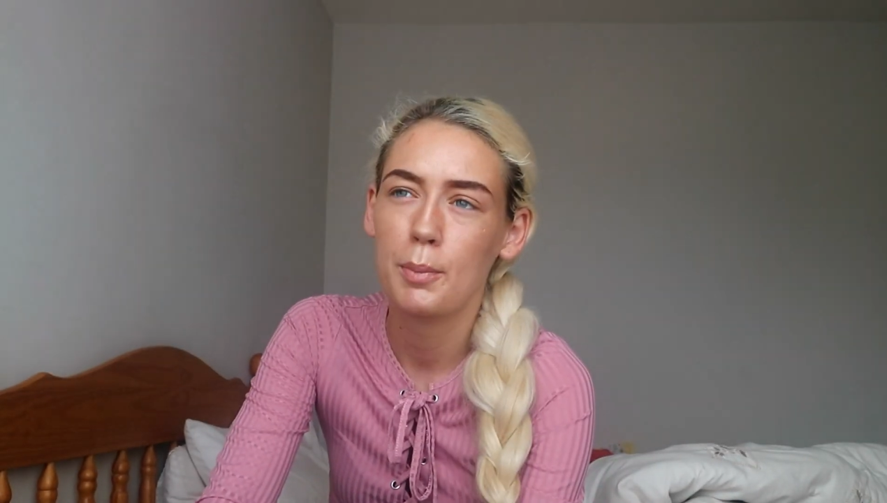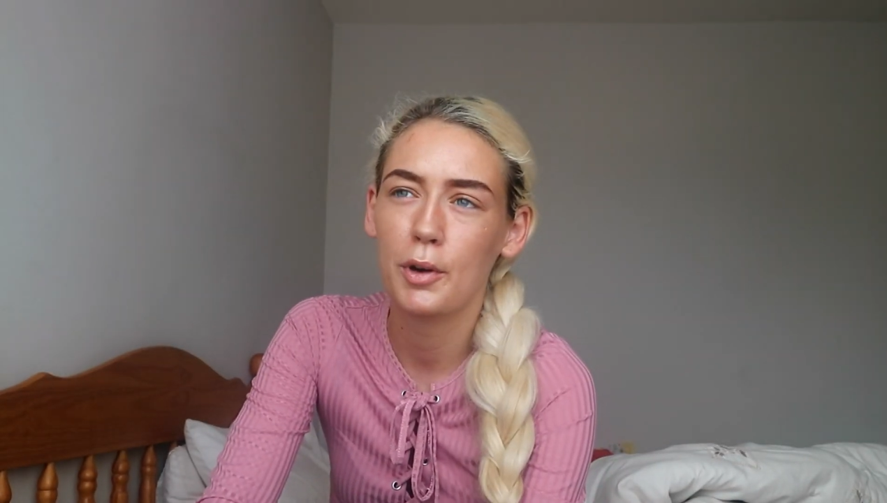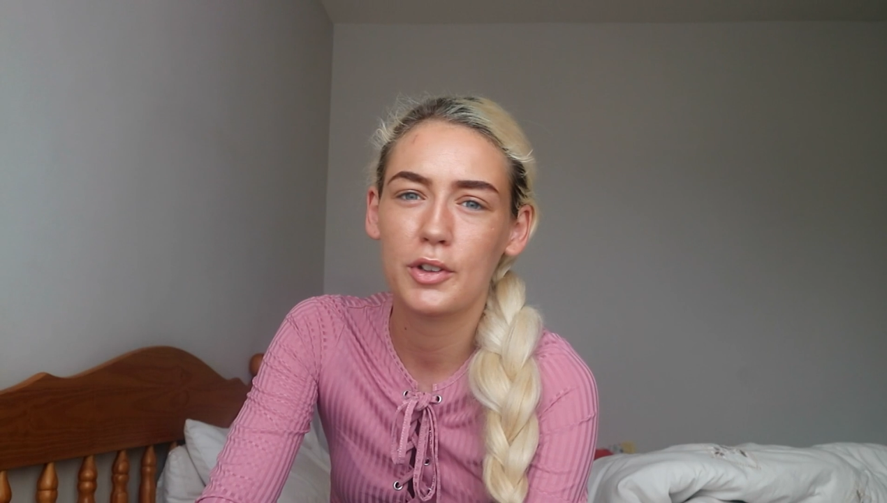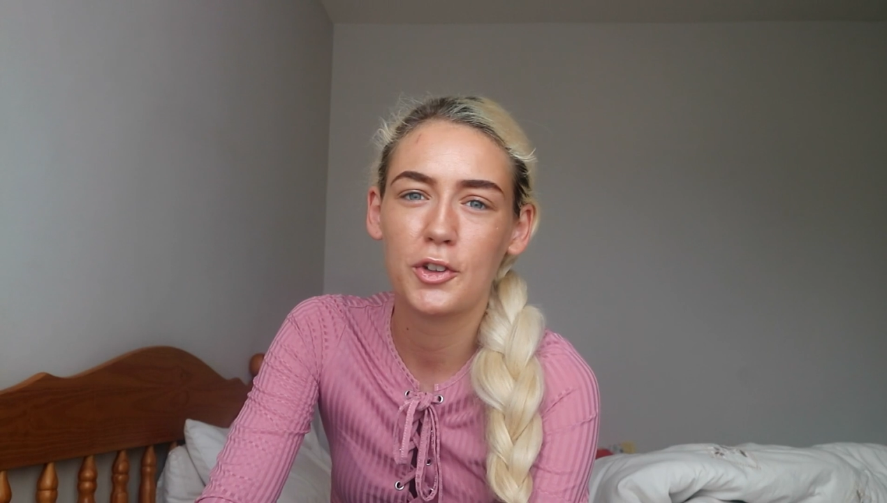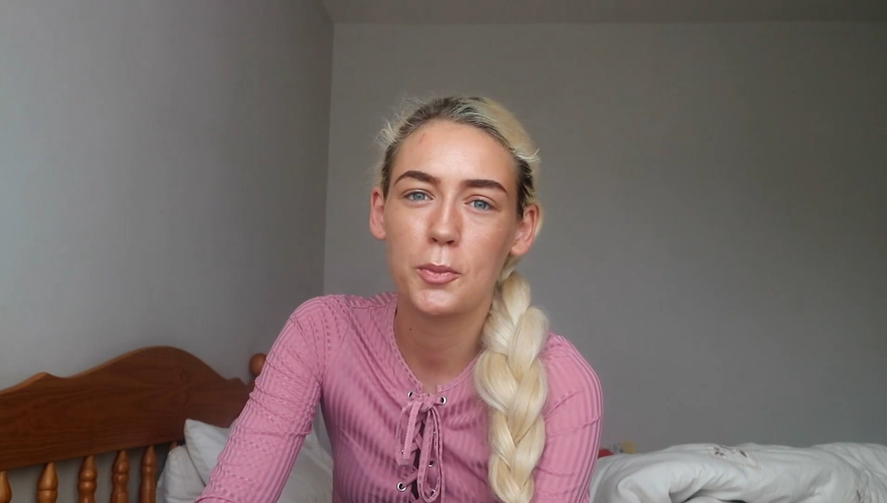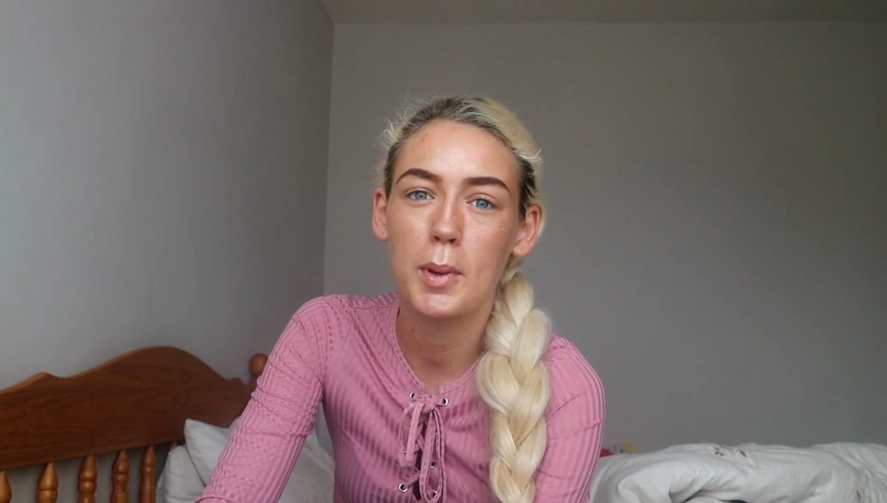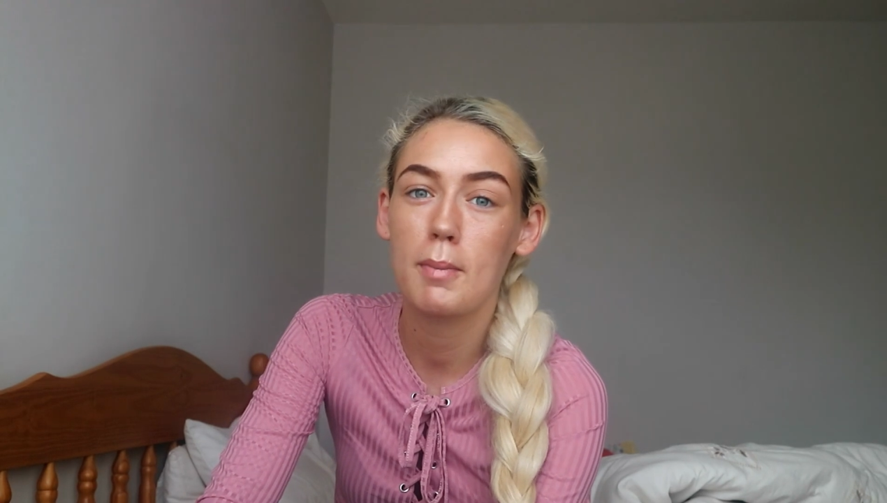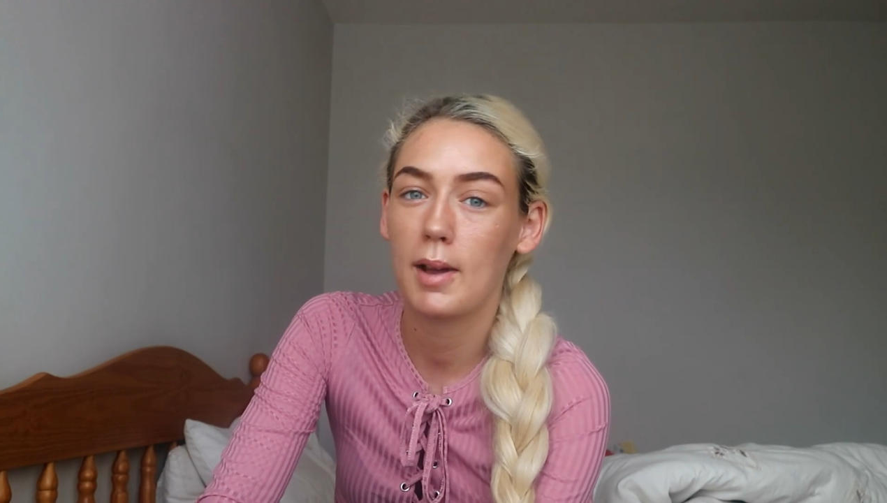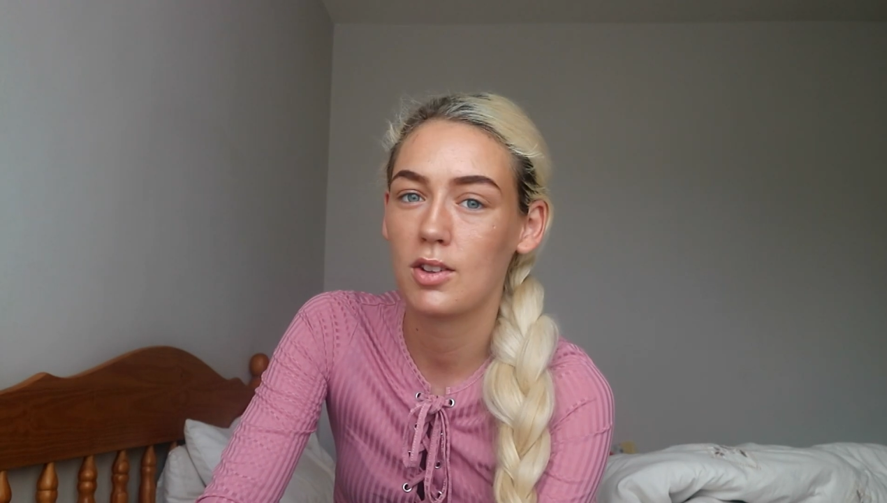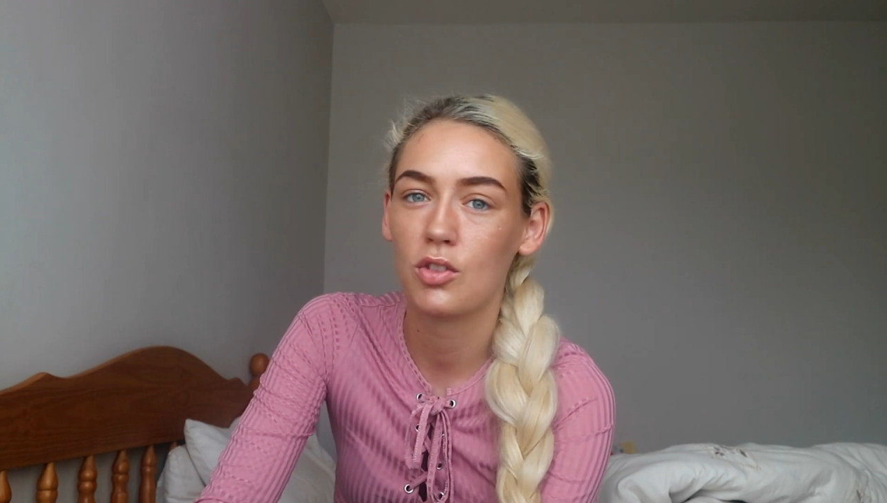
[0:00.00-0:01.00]
But there's
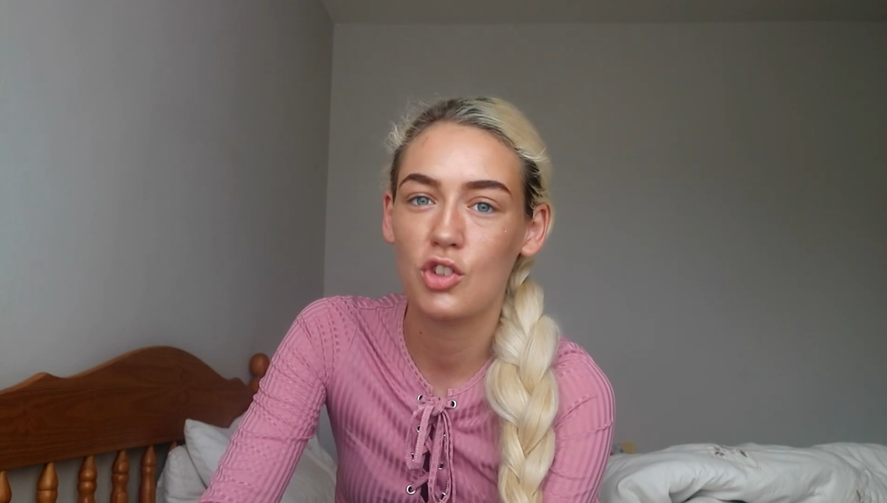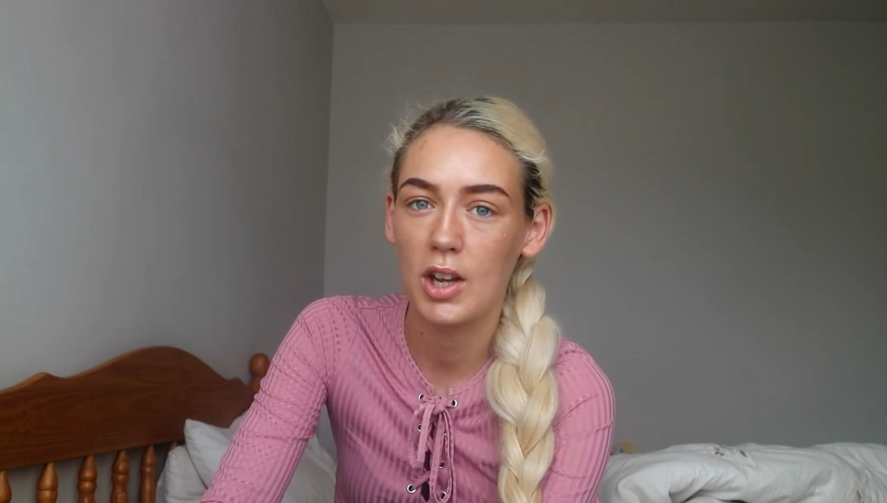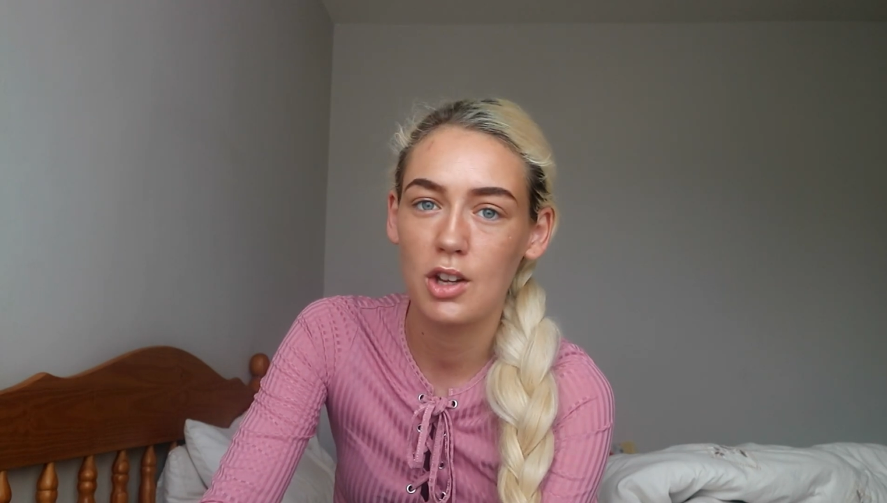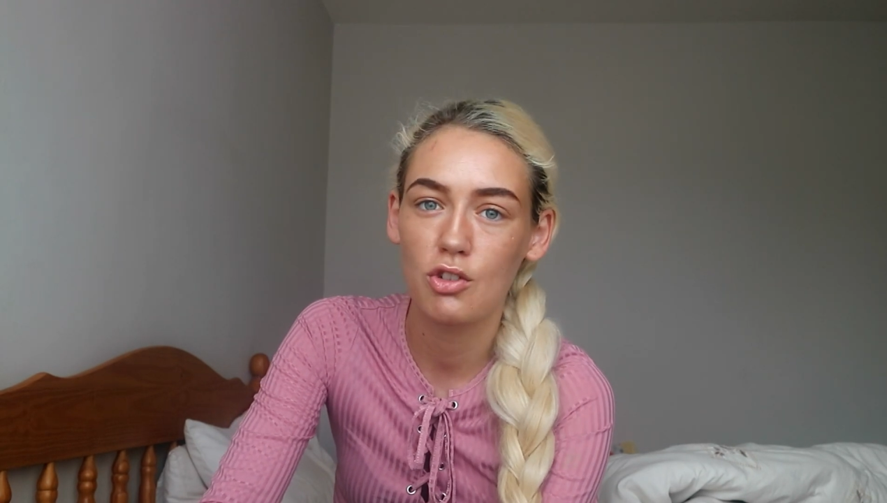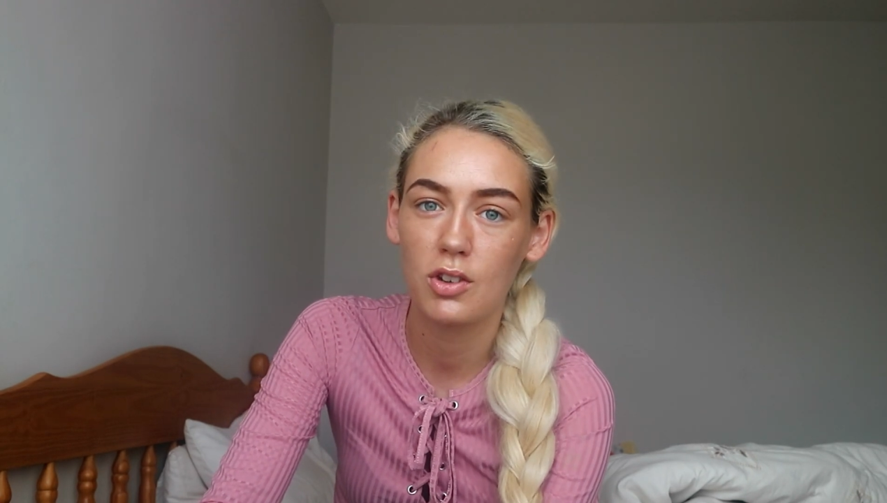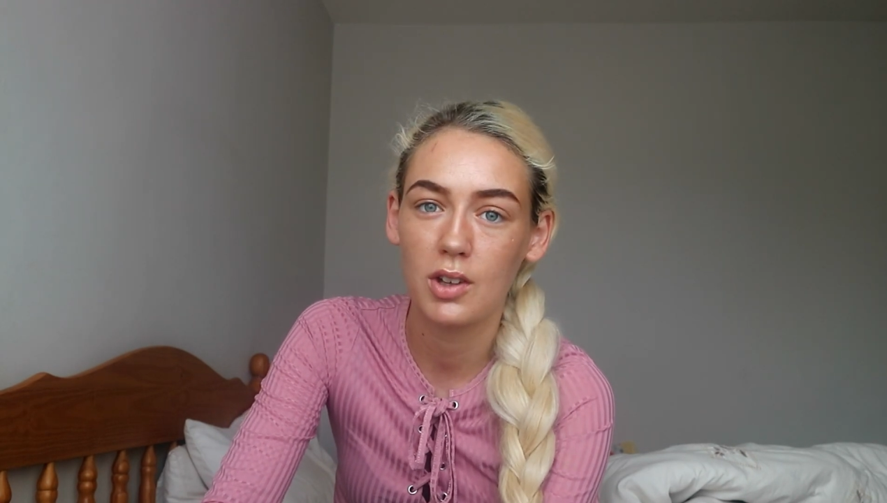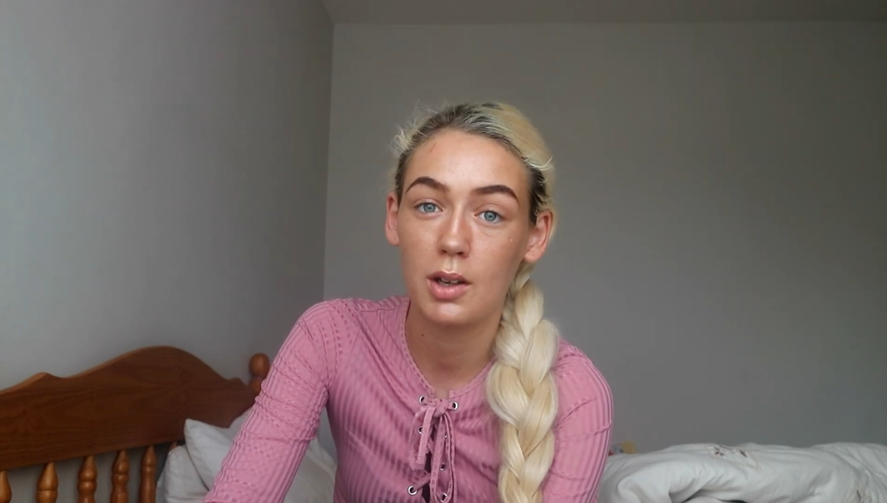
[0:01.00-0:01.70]
been massive changes,